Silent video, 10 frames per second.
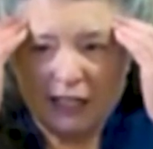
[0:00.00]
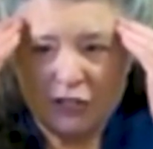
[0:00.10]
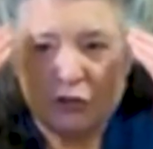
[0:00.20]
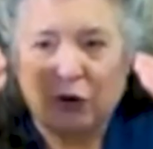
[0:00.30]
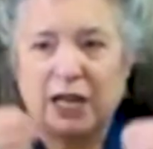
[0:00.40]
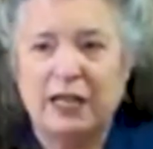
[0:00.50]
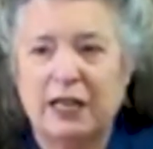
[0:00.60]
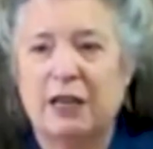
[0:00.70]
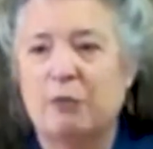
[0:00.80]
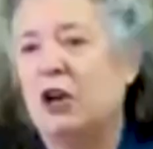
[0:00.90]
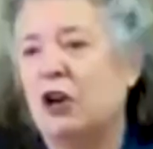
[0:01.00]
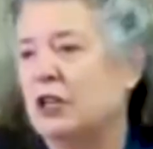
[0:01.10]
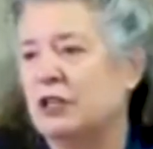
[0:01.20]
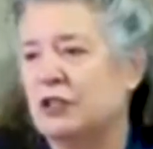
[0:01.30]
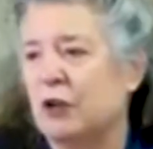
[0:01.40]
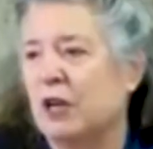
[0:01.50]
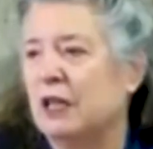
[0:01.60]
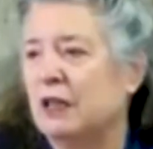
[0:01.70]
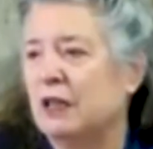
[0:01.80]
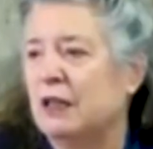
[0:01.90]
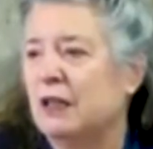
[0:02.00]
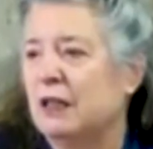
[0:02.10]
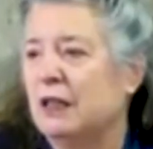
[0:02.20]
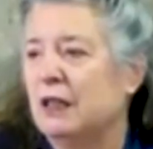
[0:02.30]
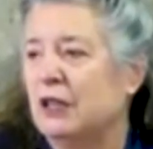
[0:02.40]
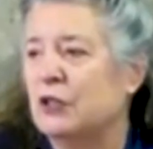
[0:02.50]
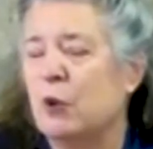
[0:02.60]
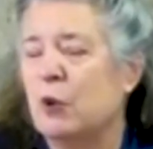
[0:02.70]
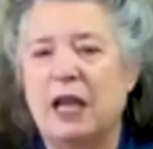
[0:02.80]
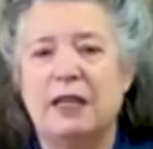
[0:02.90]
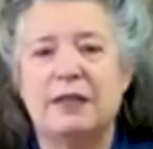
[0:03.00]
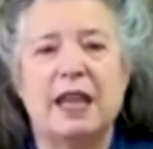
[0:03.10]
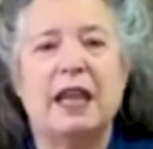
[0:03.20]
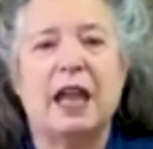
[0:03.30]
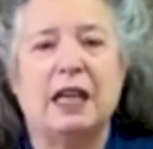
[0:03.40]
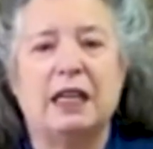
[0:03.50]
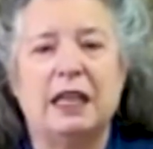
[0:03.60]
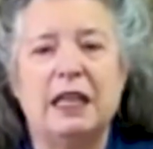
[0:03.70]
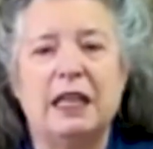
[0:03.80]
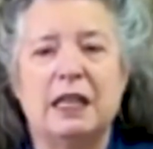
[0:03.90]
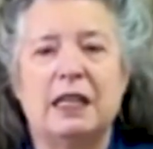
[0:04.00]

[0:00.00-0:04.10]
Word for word: is straight, and my heart is straight. Because when I say I need